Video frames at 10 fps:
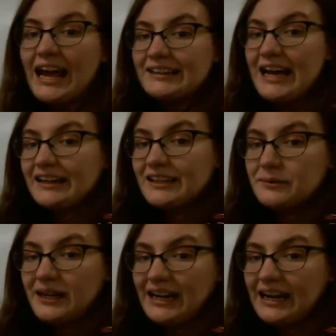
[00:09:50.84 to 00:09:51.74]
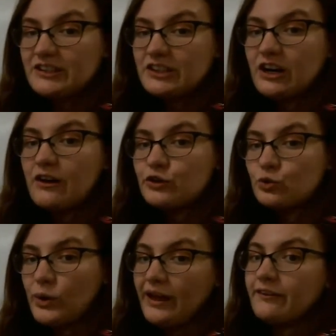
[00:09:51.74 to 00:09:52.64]
and that gives me an answer of
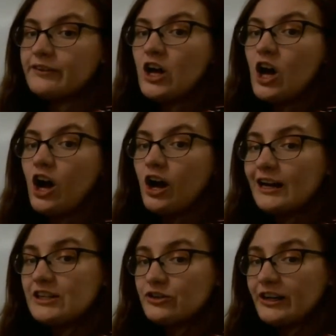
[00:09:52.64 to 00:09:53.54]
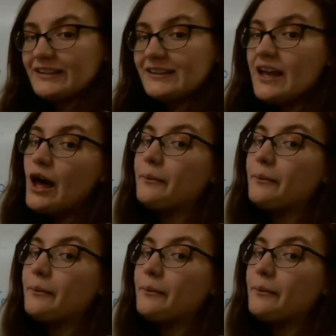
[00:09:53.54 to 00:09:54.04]
12 hundredths.